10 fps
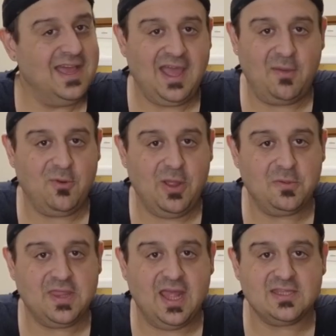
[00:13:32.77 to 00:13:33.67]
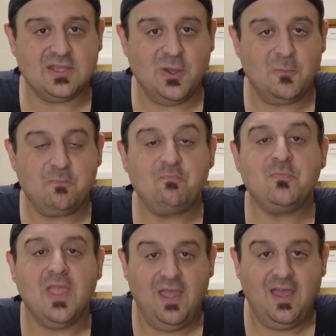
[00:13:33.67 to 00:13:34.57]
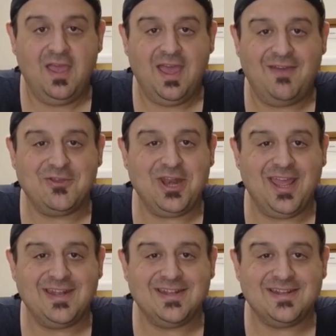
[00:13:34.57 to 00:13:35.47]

I'm great with that. So have a good night.